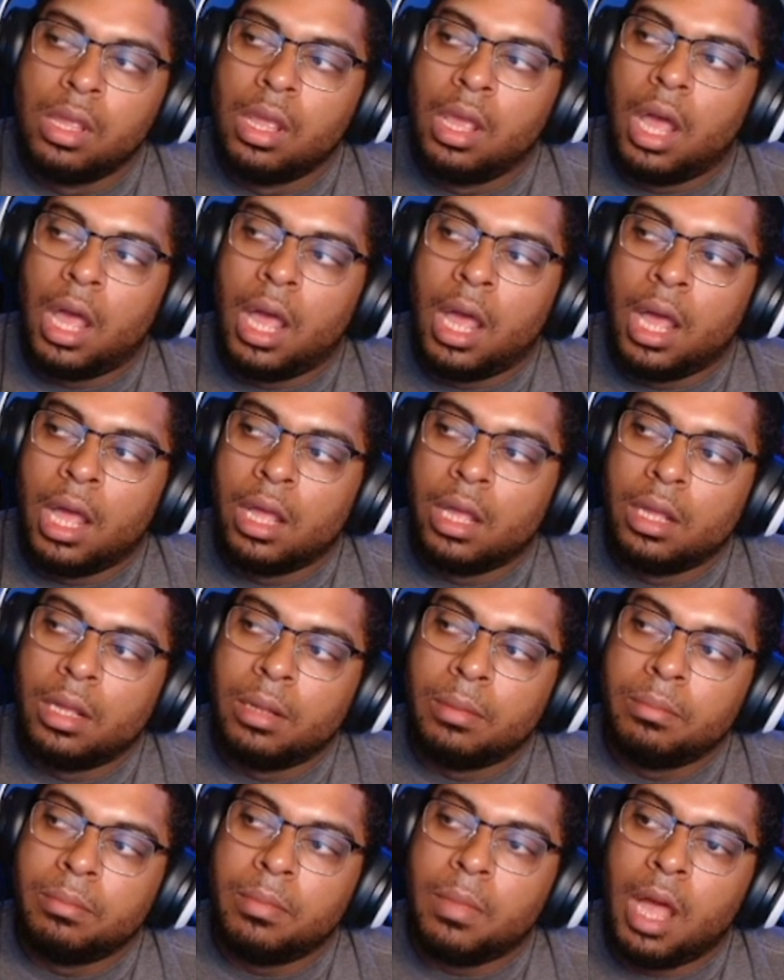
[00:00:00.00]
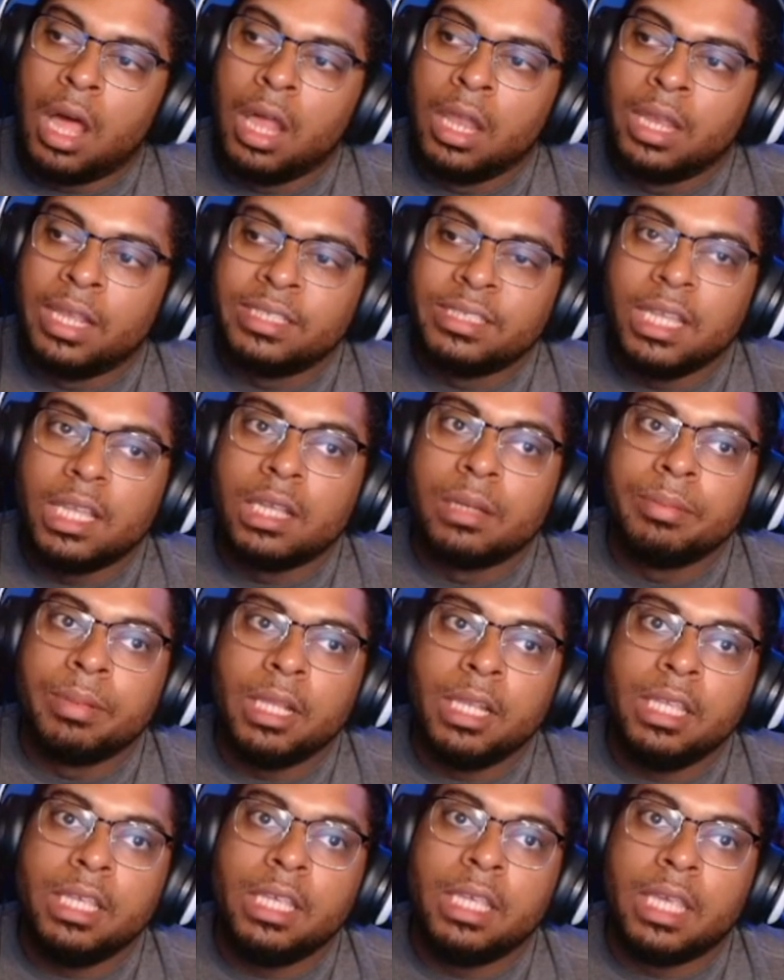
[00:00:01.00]
unless they
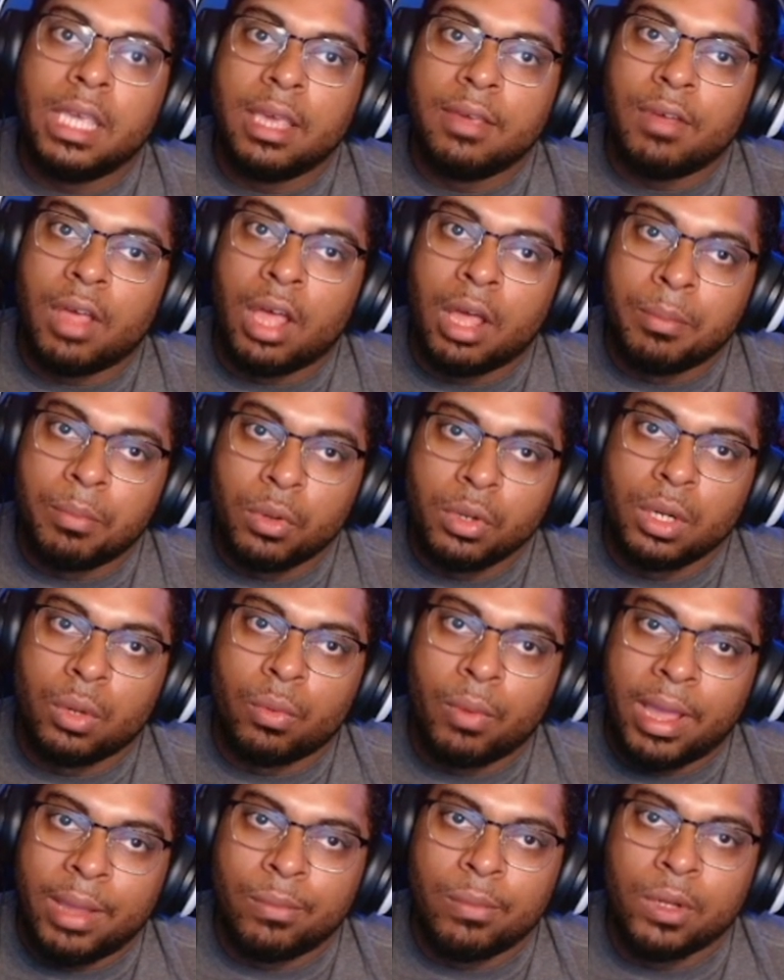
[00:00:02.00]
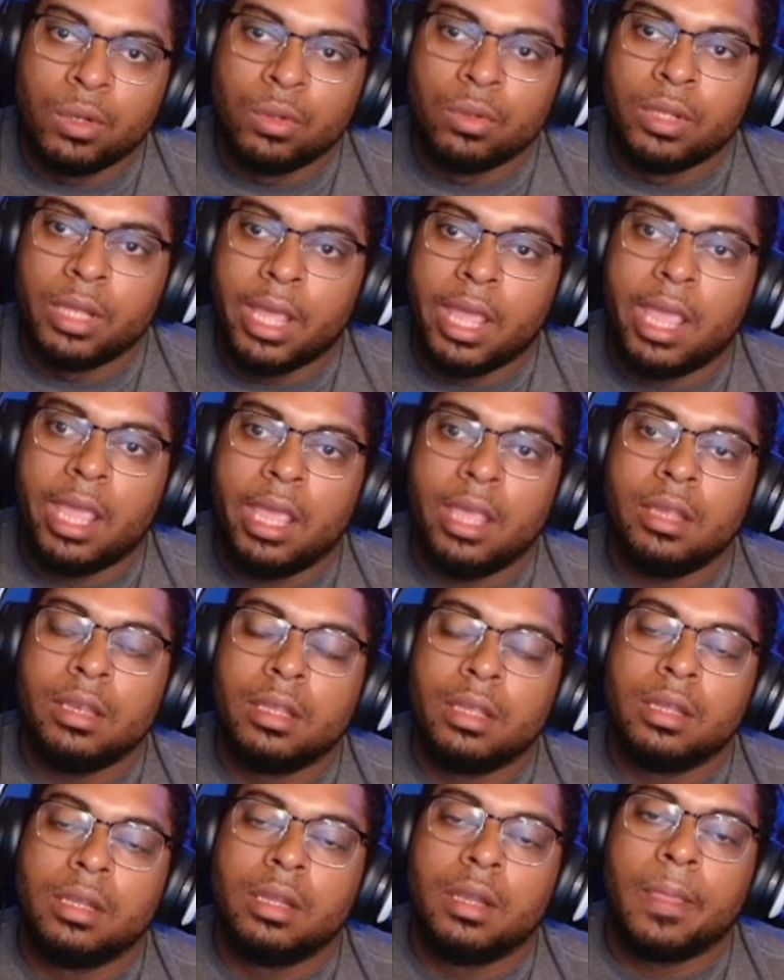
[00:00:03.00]
completely give up on the White Widow lane,
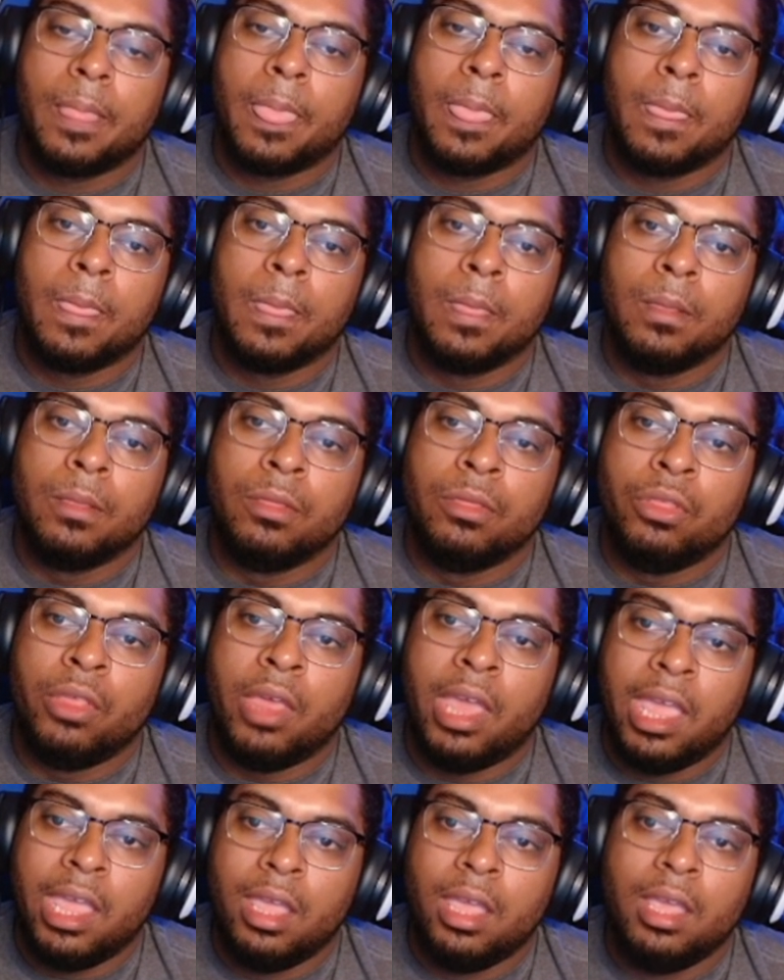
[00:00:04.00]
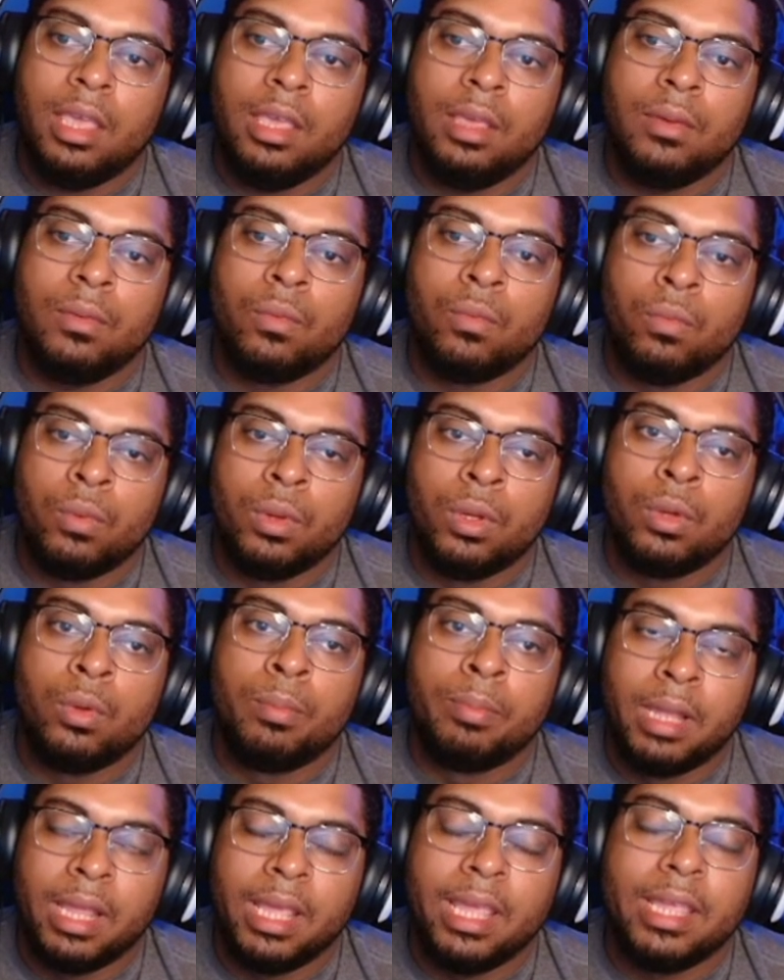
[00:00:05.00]
they will
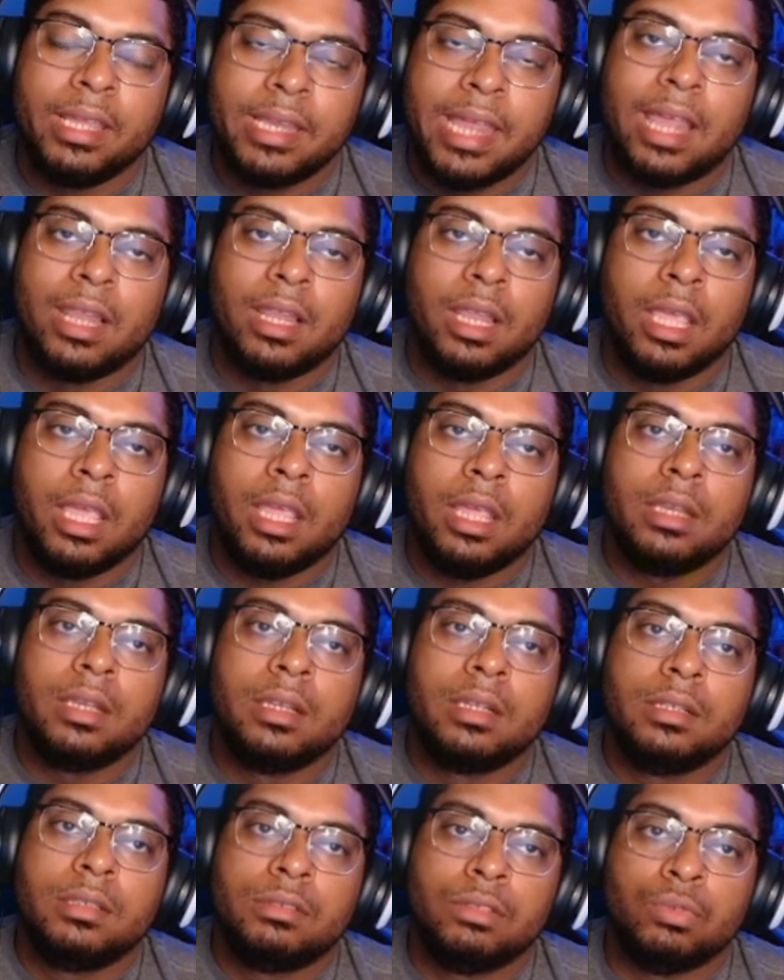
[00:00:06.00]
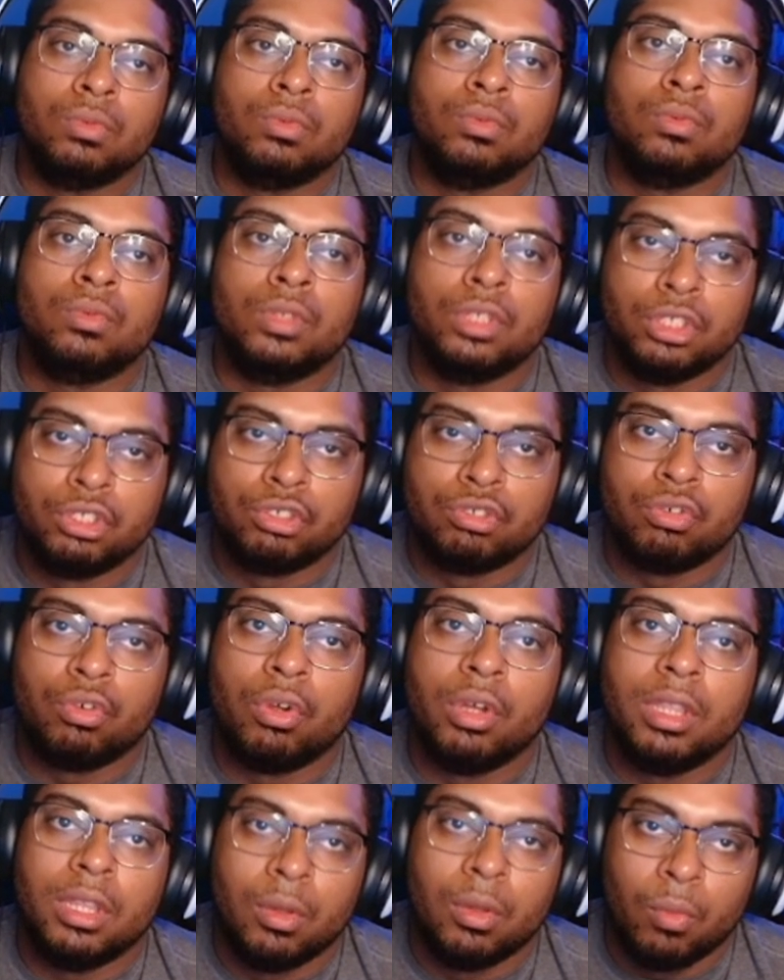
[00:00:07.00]
play in that lane to
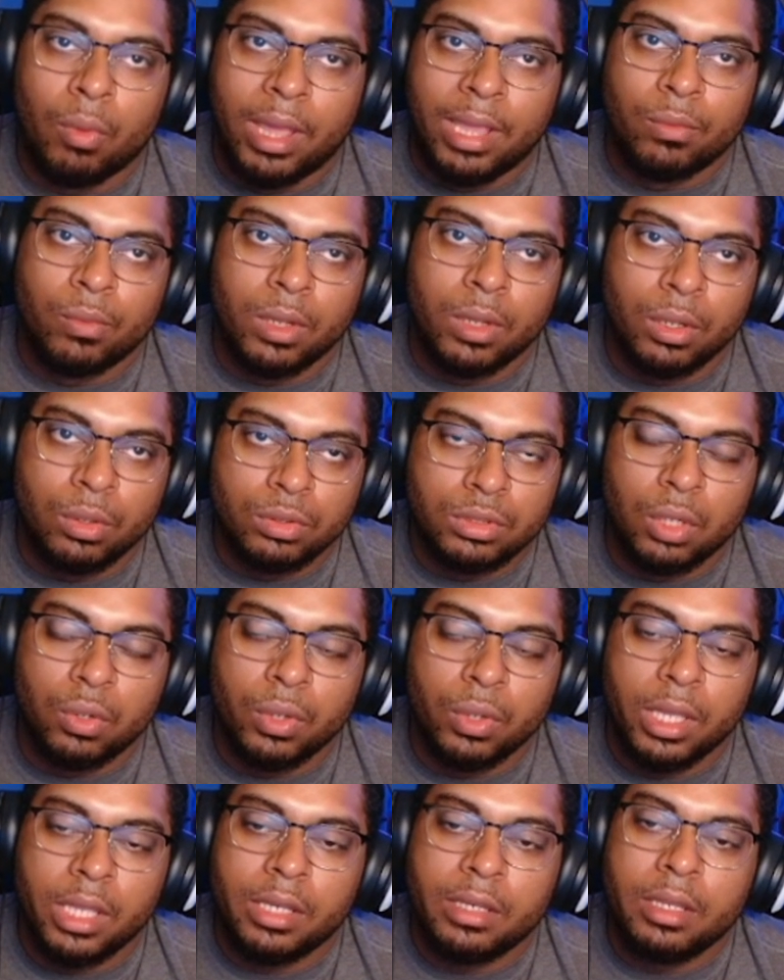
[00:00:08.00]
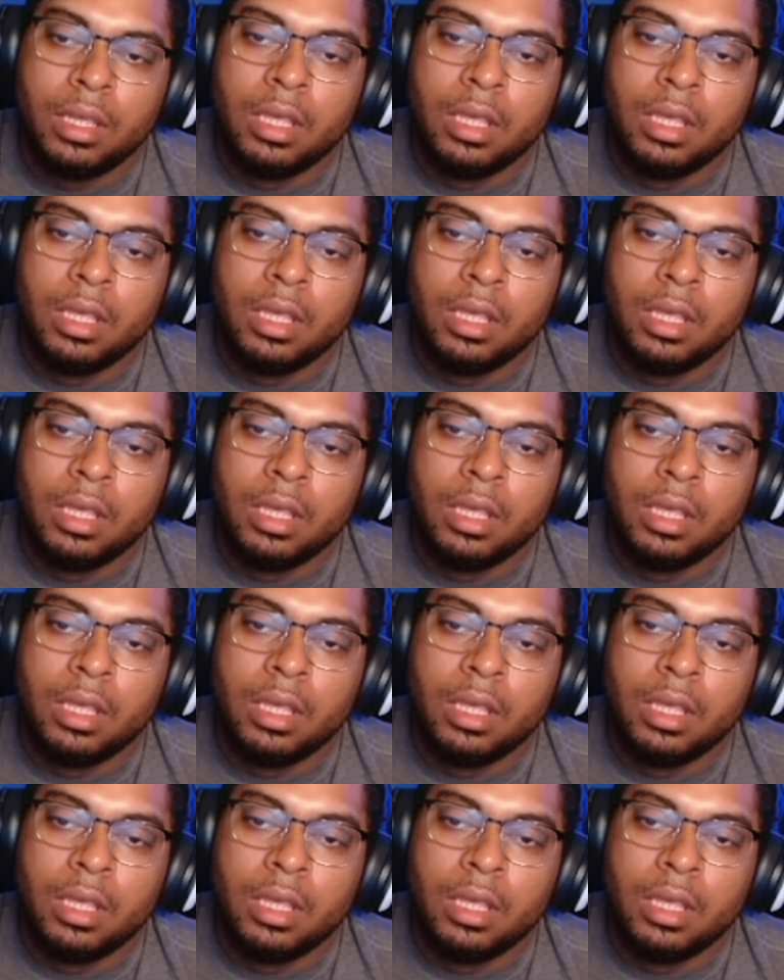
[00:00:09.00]
destroy the White Widow token